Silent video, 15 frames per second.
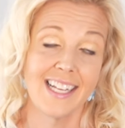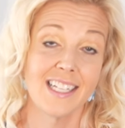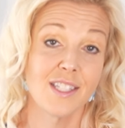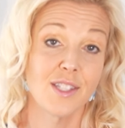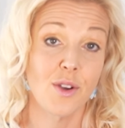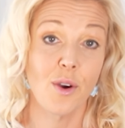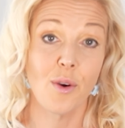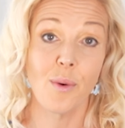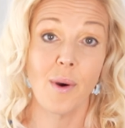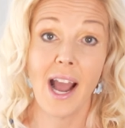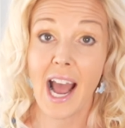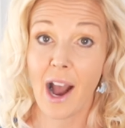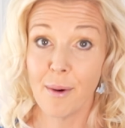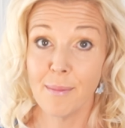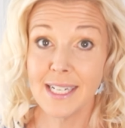So
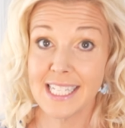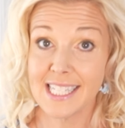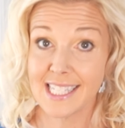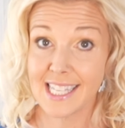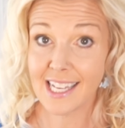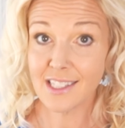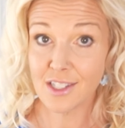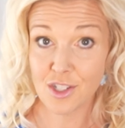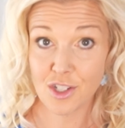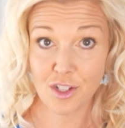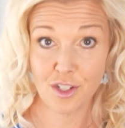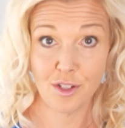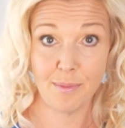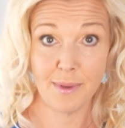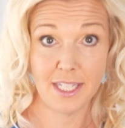how many sets
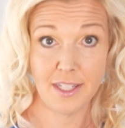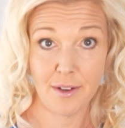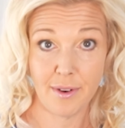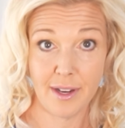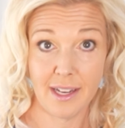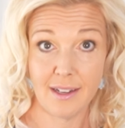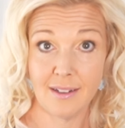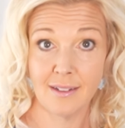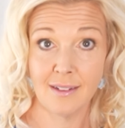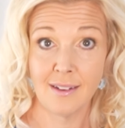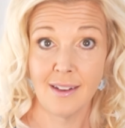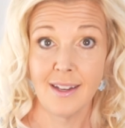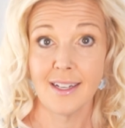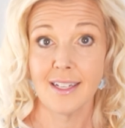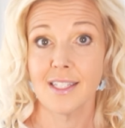should you be doing?
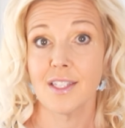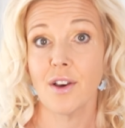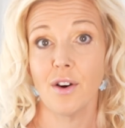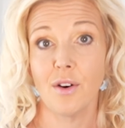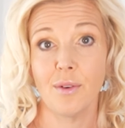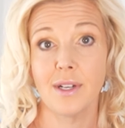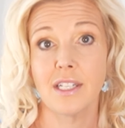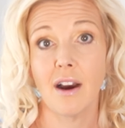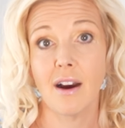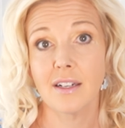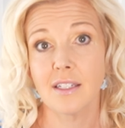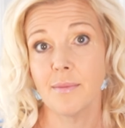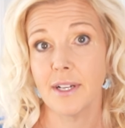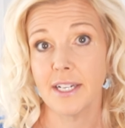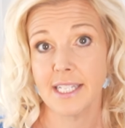So we
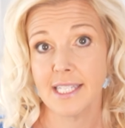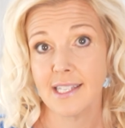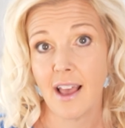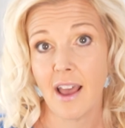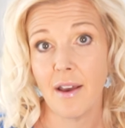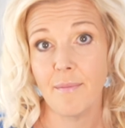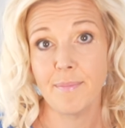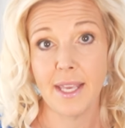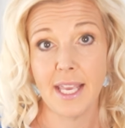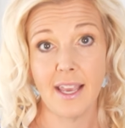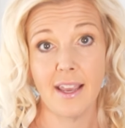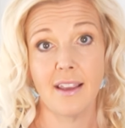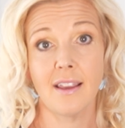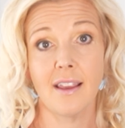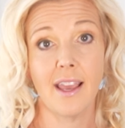talked about a set
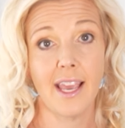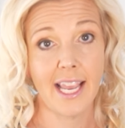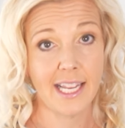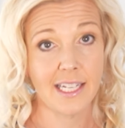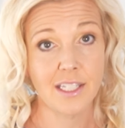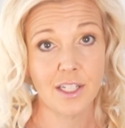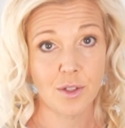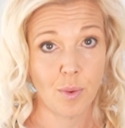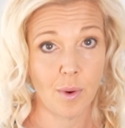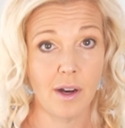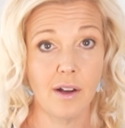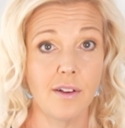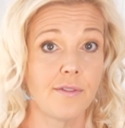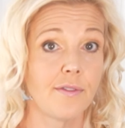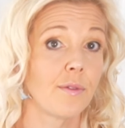being 8 to
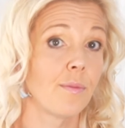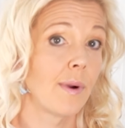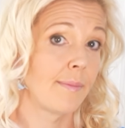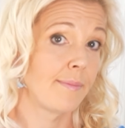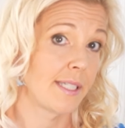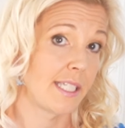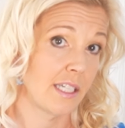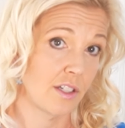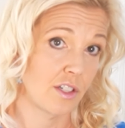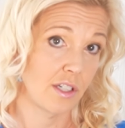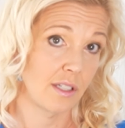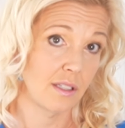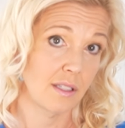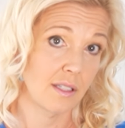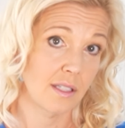12
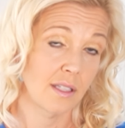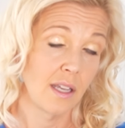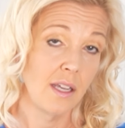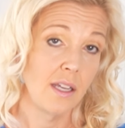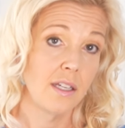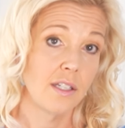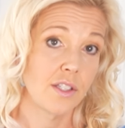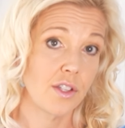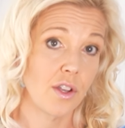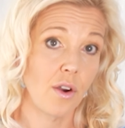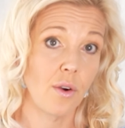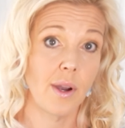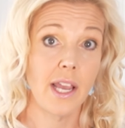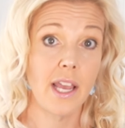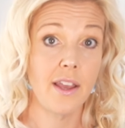repetitions.
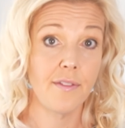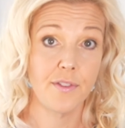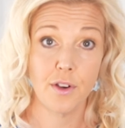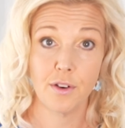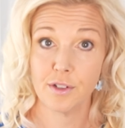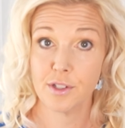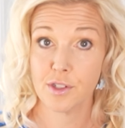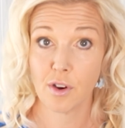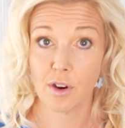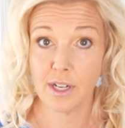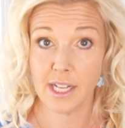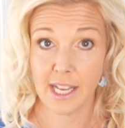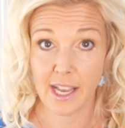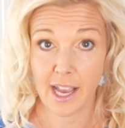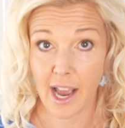So if you're
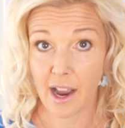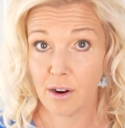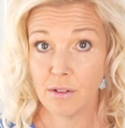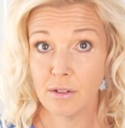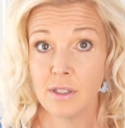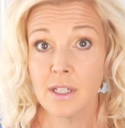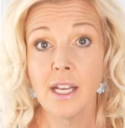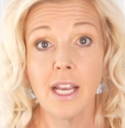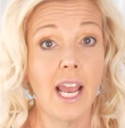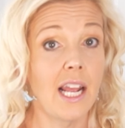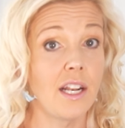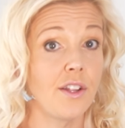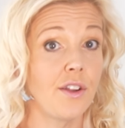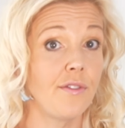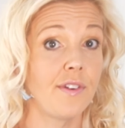starting out
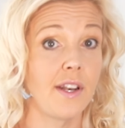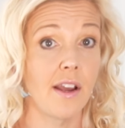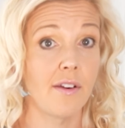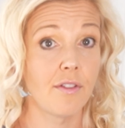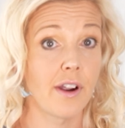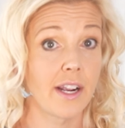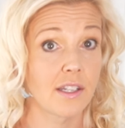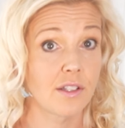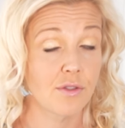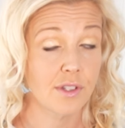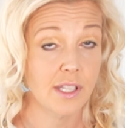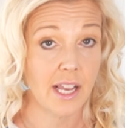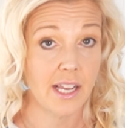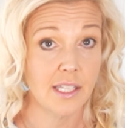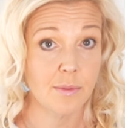and you've never
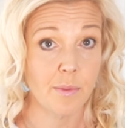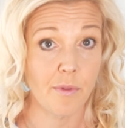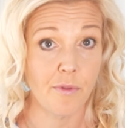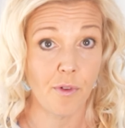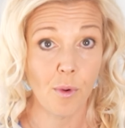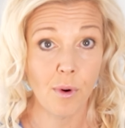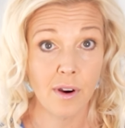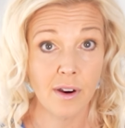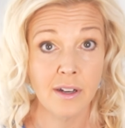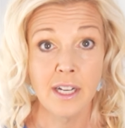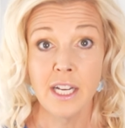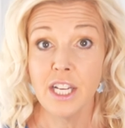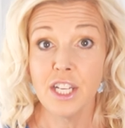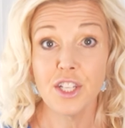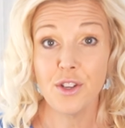exercised before,
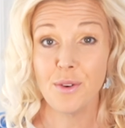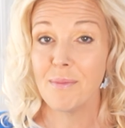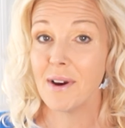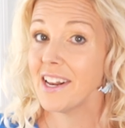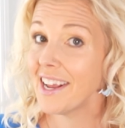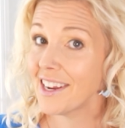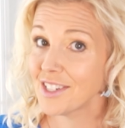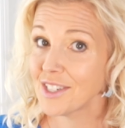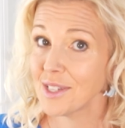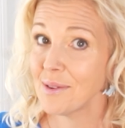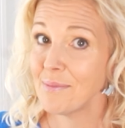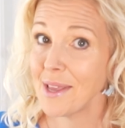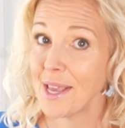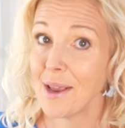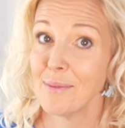you might actually
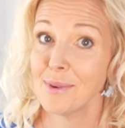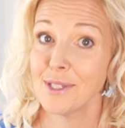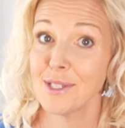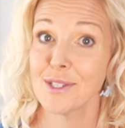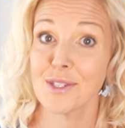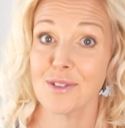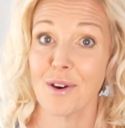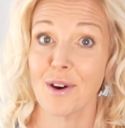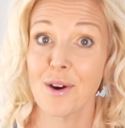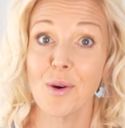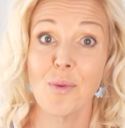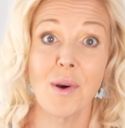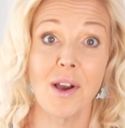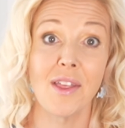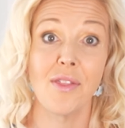be able to start
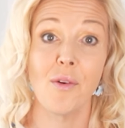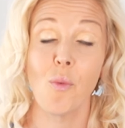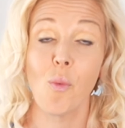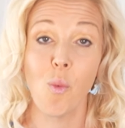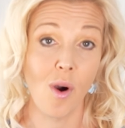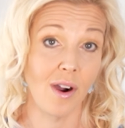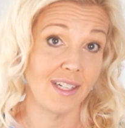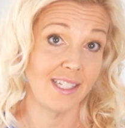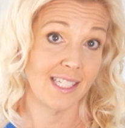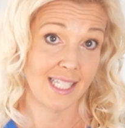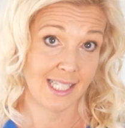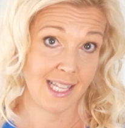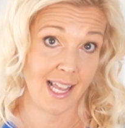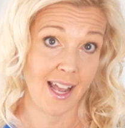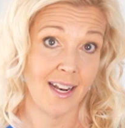with 1
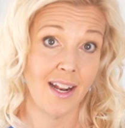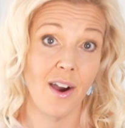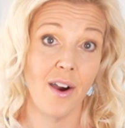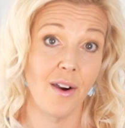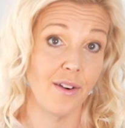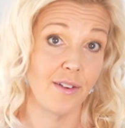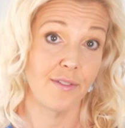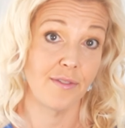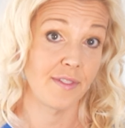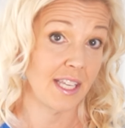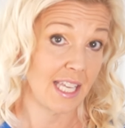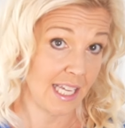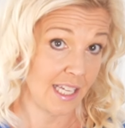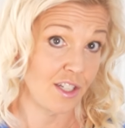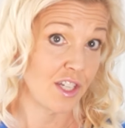set of
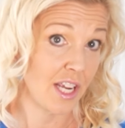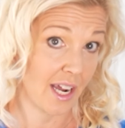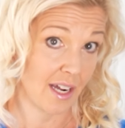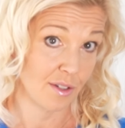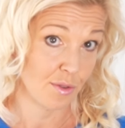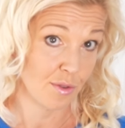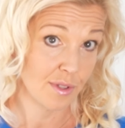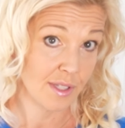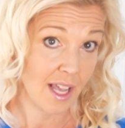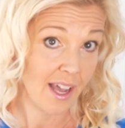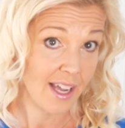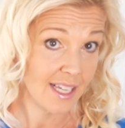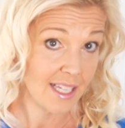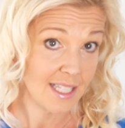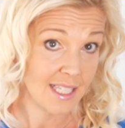each
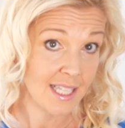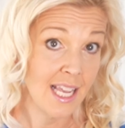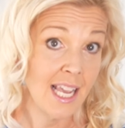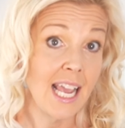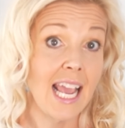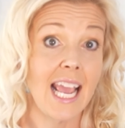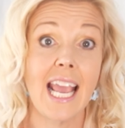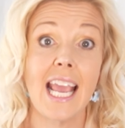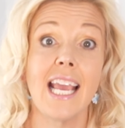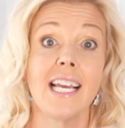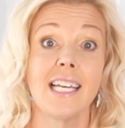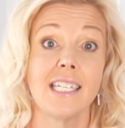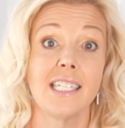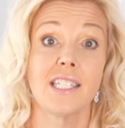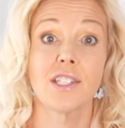exercise
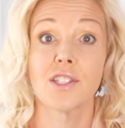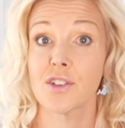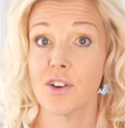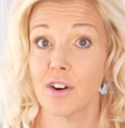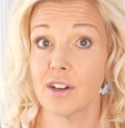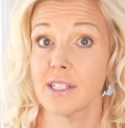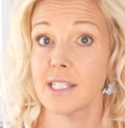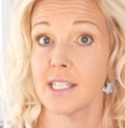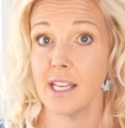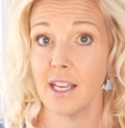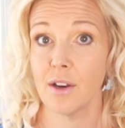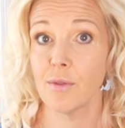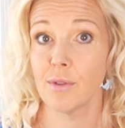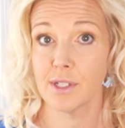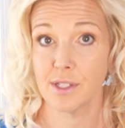and start
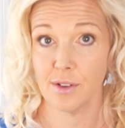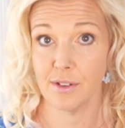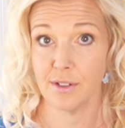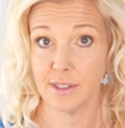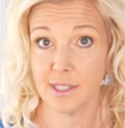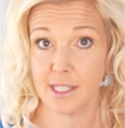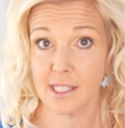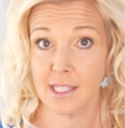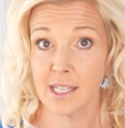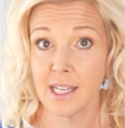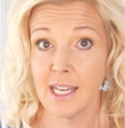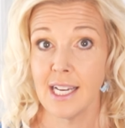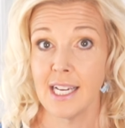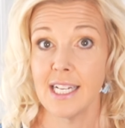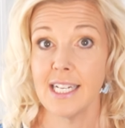seeing results.
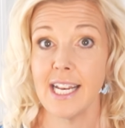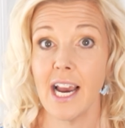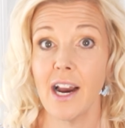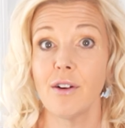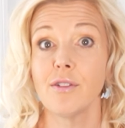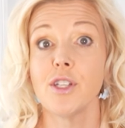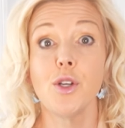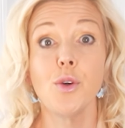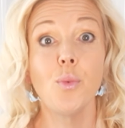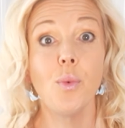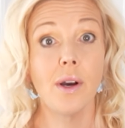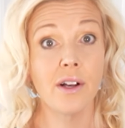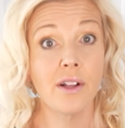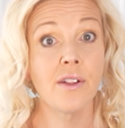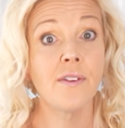Now, you
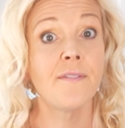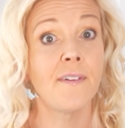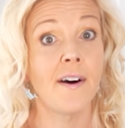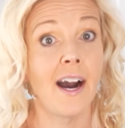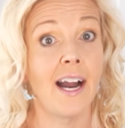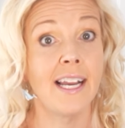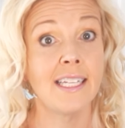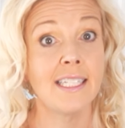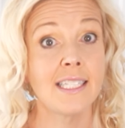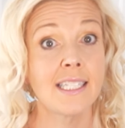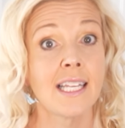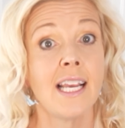will find